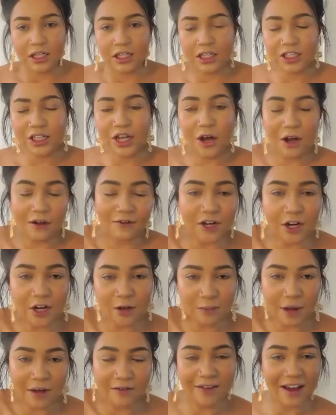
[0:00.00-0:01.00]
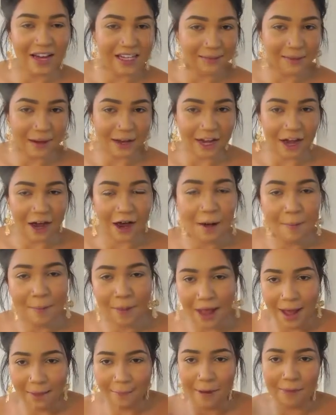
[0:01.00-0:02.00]
So I've done all my face
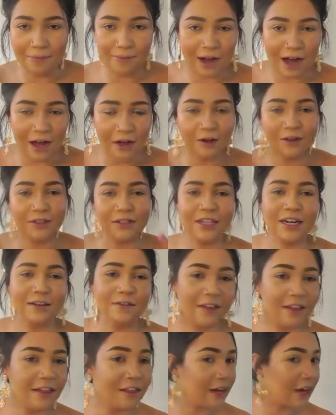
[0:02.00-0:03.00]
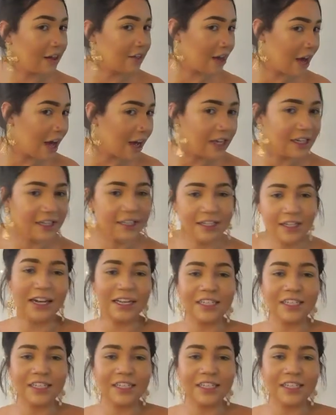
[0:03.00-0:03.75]
makeup and my brows and everything like that,